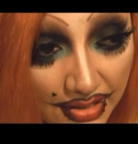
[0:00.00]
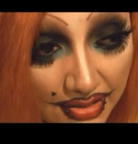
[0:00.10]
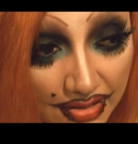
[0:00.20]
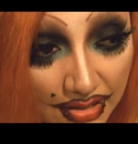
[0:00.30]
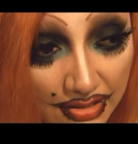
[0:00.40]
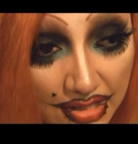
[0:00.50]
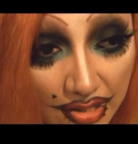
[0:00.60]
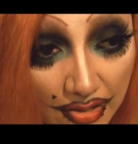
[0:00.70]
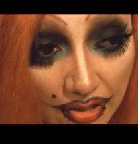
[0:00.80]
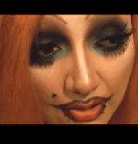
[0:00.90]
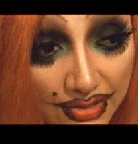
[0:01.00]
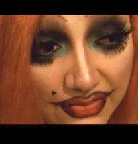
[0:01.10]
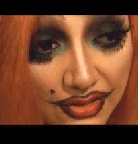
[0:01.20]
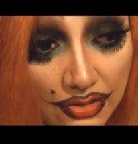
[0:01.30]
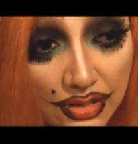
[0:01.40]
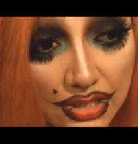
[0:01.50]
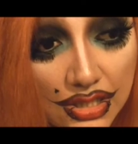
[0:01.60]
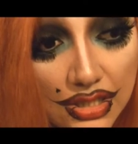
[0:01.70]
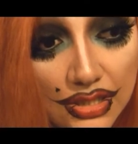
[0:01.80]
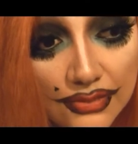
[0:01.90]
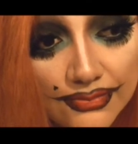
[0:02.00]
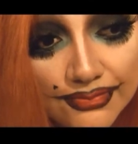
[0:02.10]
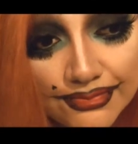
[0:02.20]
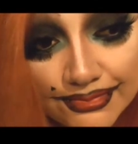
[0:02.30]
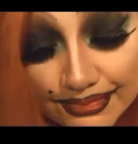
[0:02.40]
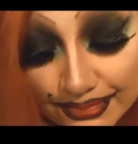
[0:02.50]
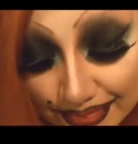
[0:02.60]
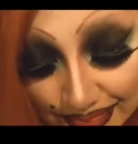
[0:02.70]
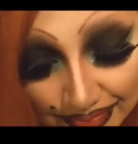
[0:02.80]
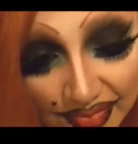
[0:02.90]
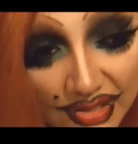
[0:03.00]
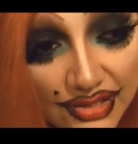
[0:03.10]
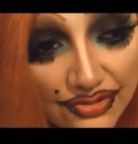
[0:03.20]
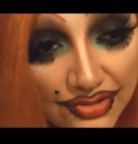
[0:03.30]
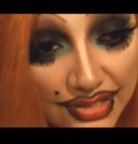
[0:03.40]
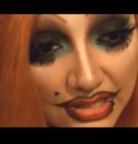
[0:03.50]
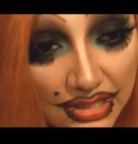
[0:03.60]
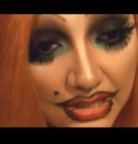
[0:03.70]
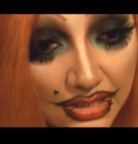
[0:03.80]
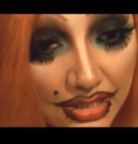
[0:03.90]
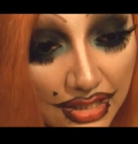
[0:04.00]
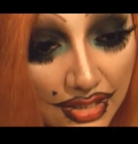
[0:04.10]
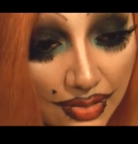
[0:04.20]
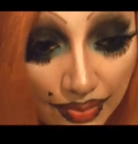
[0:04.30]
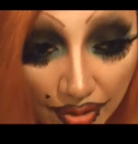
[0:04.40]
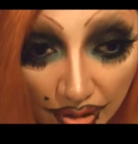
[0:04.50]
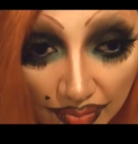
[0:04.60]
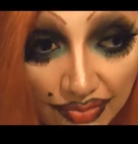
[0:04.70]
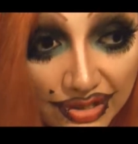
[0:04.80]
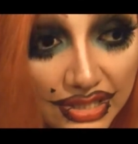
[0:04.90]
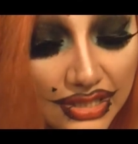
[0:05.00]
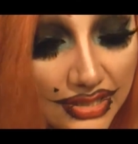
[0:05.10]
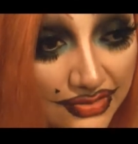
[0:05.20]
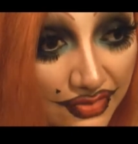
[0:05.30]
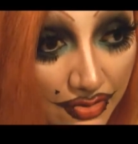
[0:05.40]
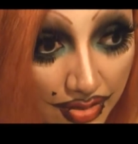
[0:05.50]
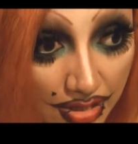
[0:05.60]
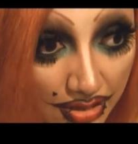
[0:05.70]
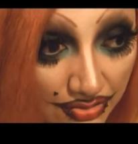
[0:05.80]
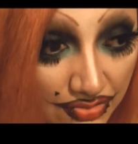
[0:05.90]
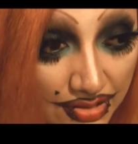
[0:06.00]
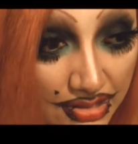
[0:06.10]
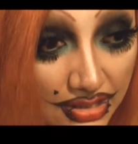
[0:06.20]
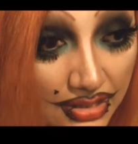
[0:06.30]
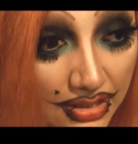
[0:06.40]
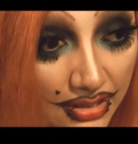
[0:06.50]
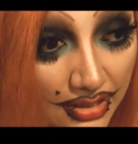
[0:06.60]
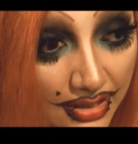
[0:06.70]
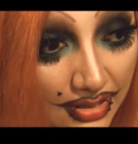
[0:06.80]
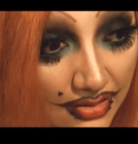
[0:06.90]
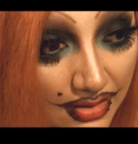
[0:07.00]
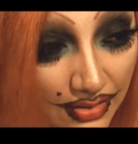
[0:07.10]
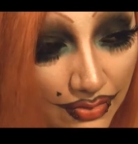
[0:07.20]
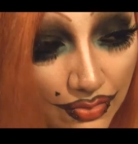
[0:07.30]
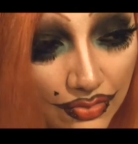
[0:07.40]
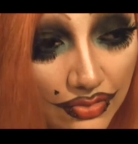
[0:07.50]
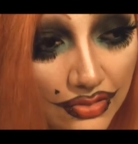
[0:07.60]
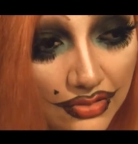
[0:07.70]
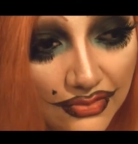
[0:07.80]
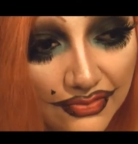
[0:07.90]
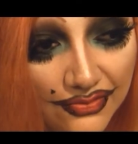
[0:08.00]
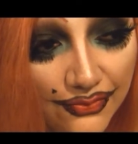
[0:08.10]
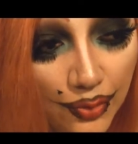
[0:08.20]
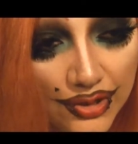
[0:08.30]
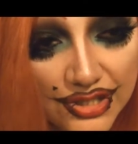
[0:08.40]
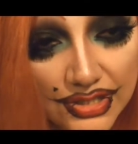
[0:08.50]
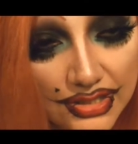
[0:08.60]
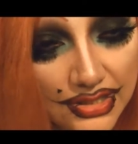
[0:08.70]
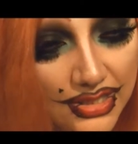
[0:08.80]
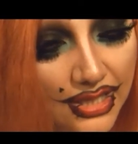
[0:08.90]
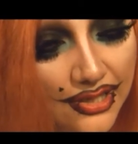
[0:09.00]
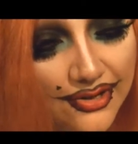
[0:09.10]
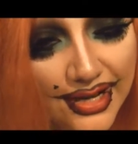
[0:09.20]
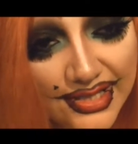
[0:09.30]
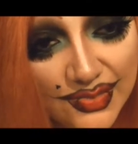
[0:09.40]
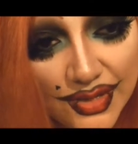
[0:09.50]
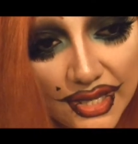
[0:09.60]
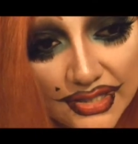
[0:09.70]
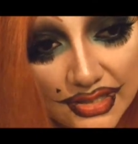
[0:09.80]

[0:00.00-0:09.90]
I think tarot is very interesting. Palm reading is very interesting. I like that whole fortune teller aspect.